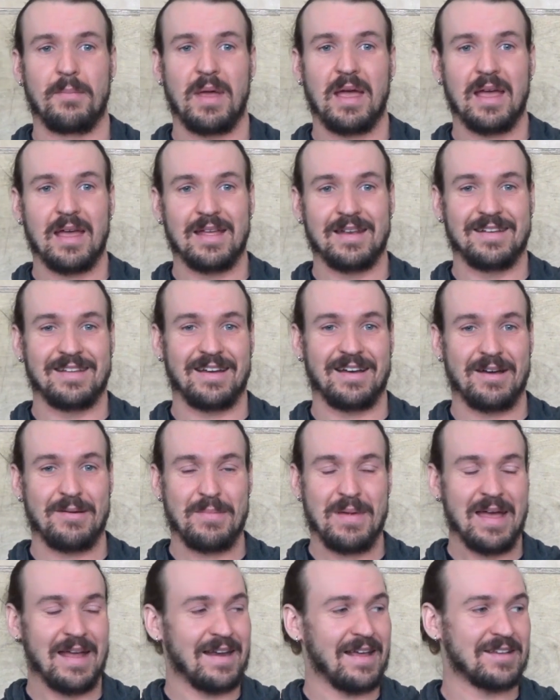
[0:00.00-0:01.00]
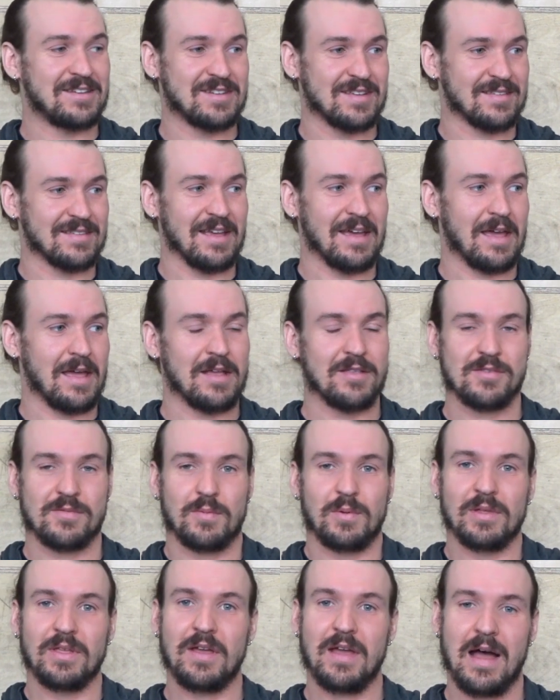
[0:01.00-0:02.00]
Man, it's just like, it's
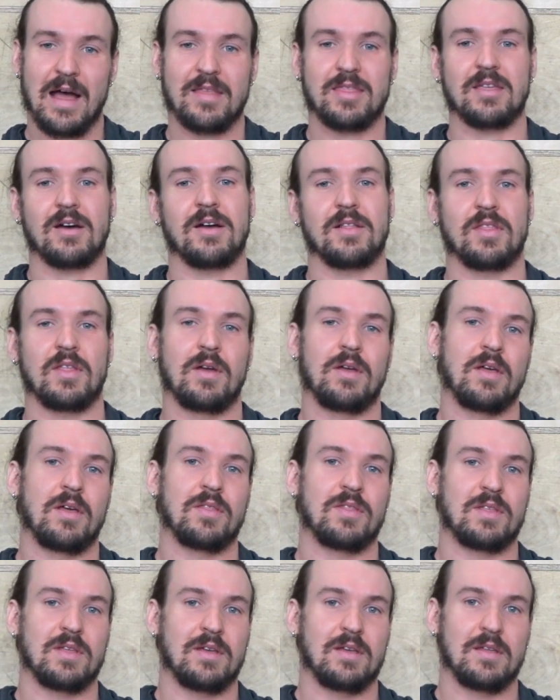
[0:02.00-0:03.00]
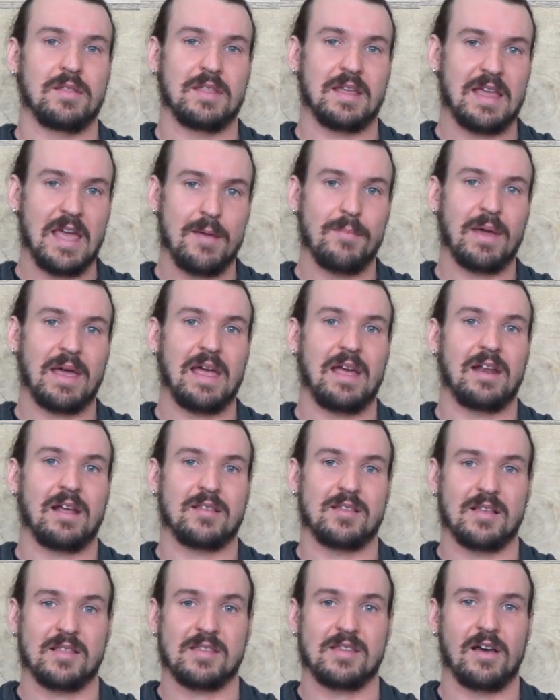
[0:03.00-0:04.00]
really, I thought the game
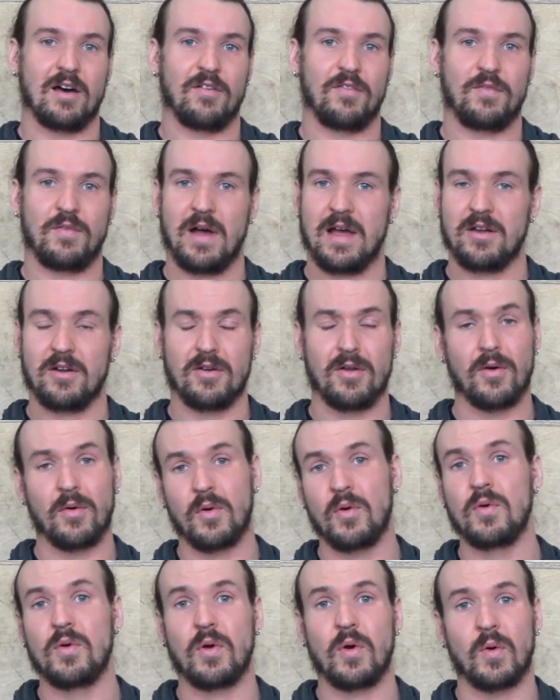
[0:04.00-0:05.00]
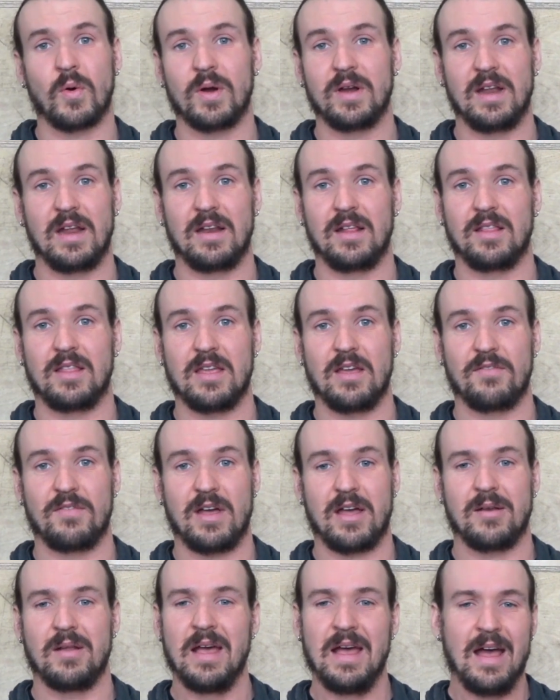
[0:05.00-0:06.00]
mechanics itself, I don't know who coordinated the
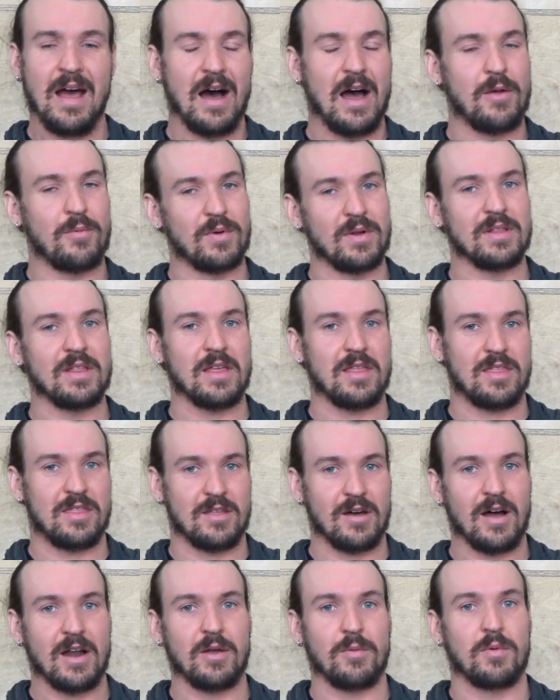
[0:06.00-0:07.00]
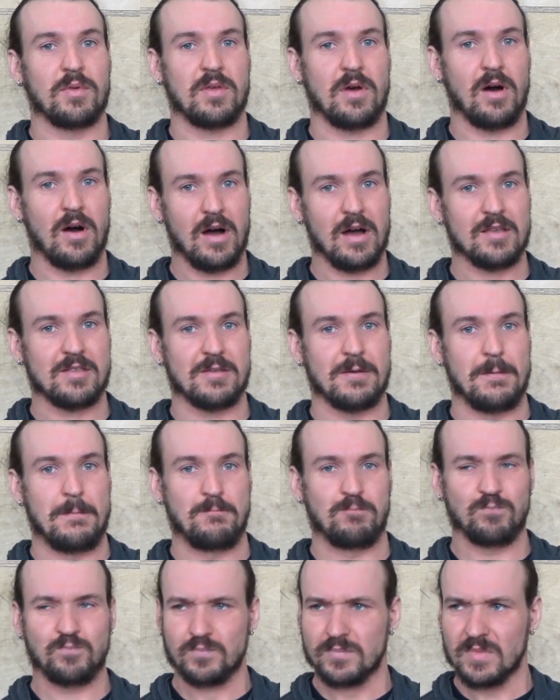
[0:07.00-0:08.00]
event. I really thought it was
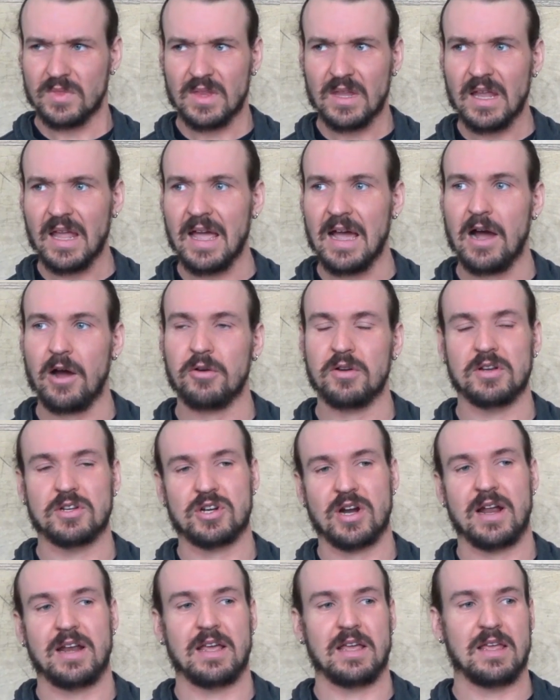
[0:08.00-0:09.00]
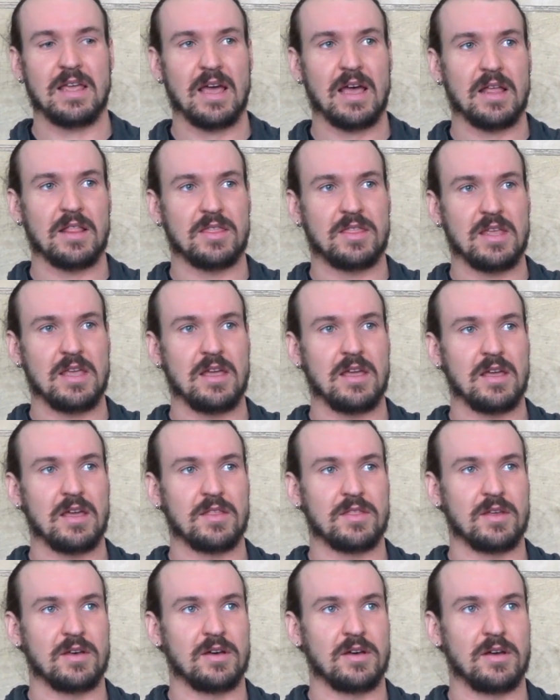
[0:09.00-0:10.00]
awesome how to try to get
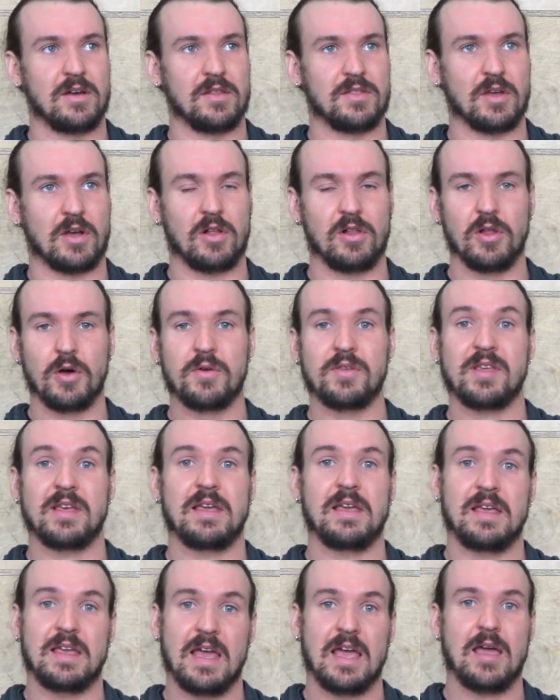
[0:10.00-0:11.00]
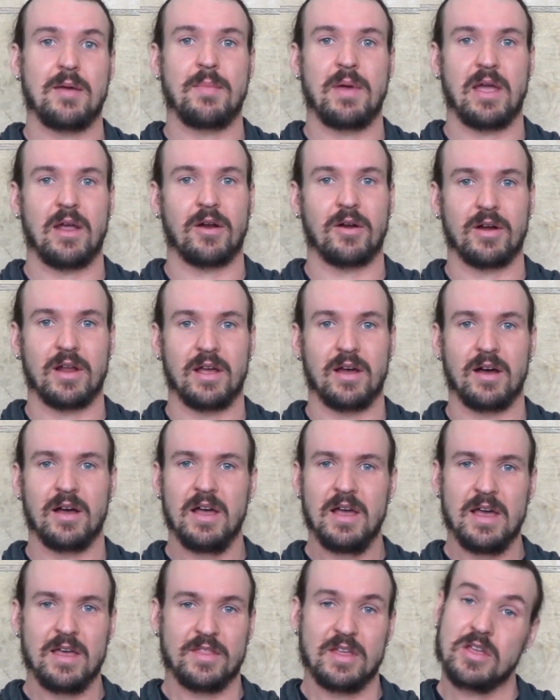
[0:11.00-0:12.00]
the closing game area
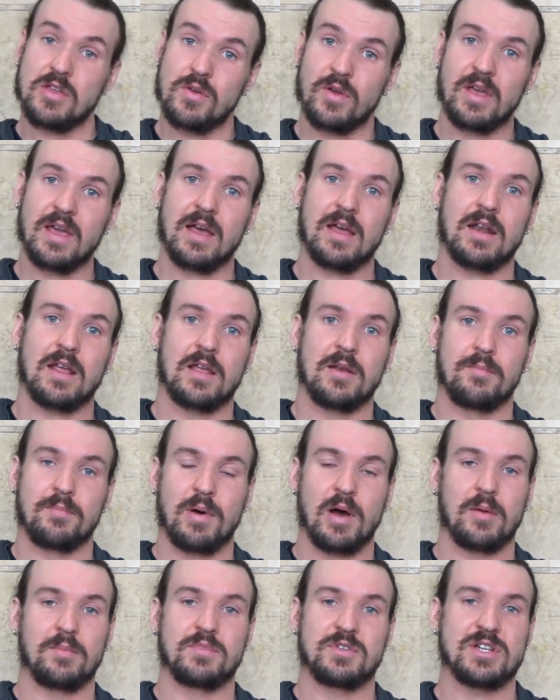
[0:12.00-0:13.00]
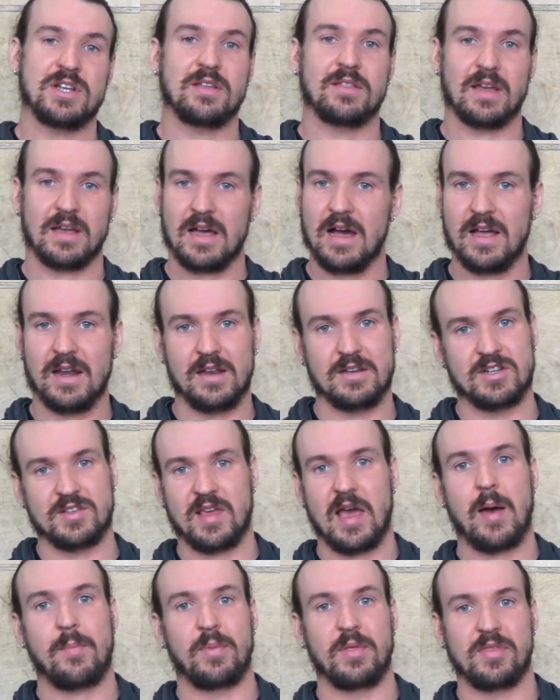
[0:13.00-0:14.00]
that you get in PUBG that kind of just
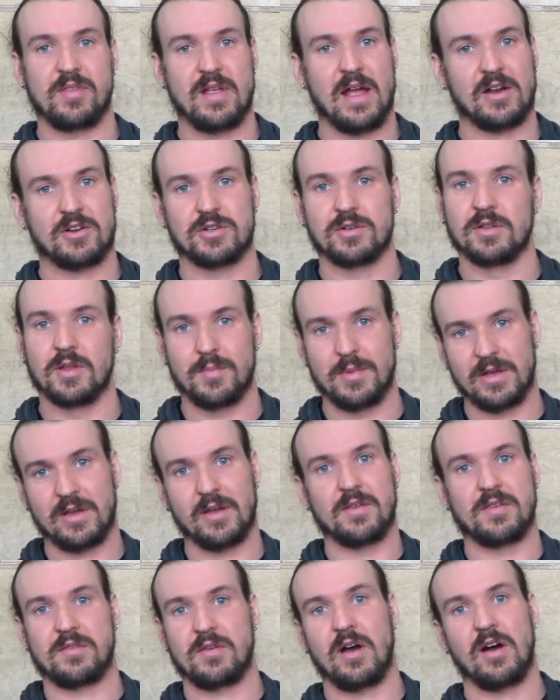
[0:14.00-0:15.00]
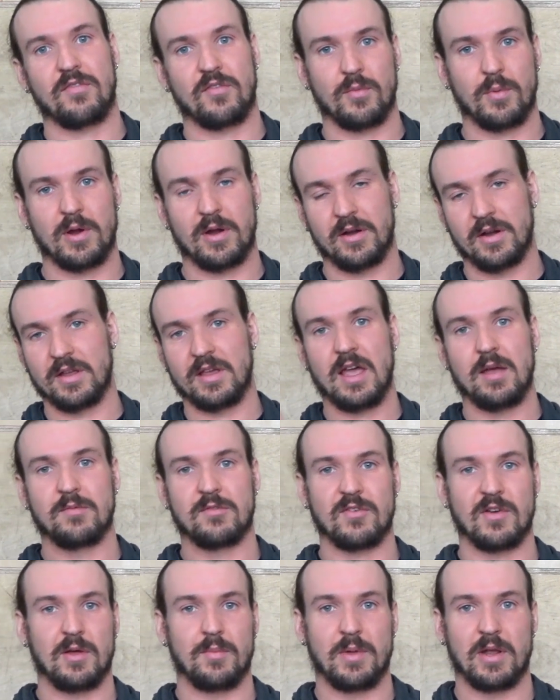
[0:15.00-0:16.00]
happens naturally because software and game
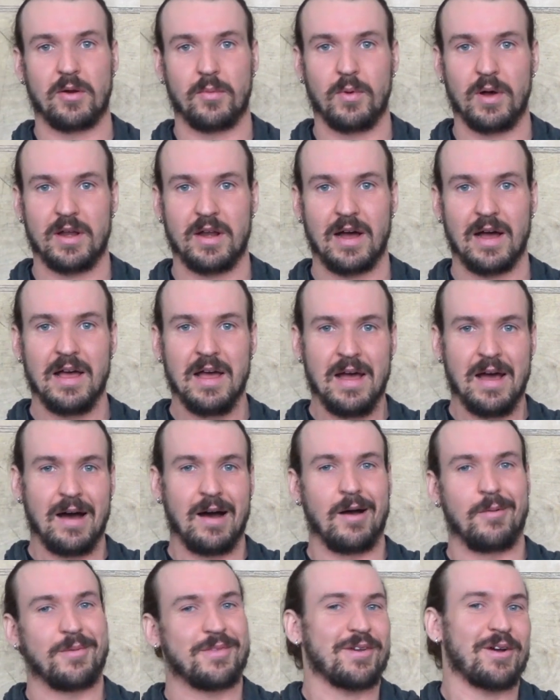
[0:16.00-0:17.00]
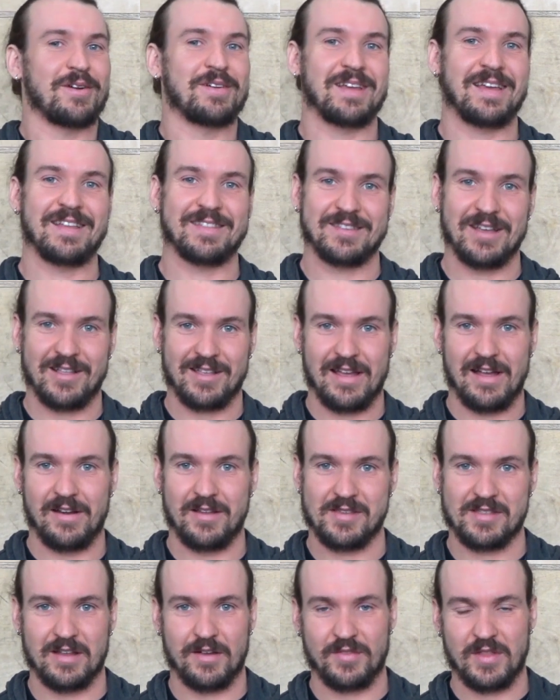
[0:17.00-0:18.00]
development and whatnot. It's hard to get that kind
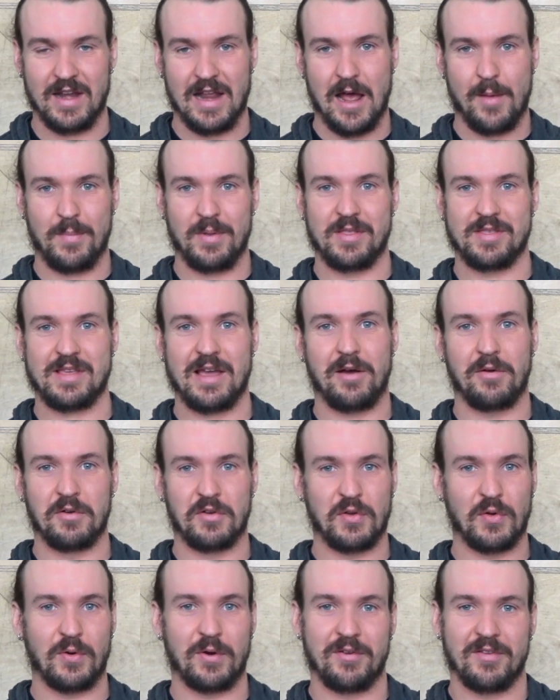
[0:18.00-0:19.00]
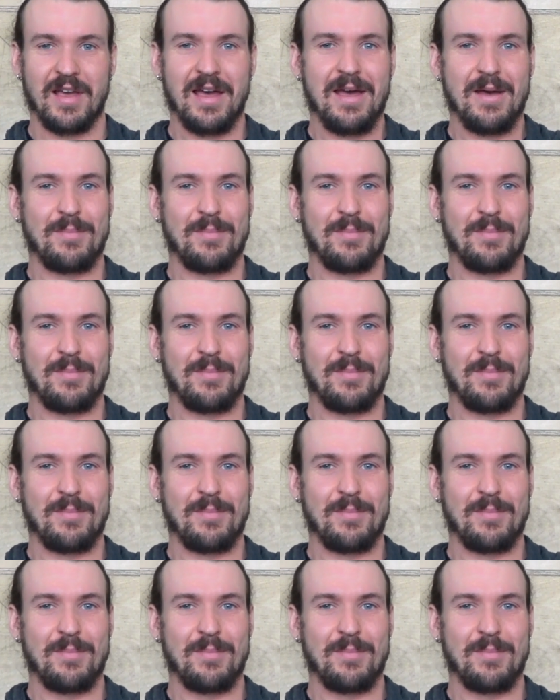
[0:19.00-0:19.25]
of stuff that happens outdoors.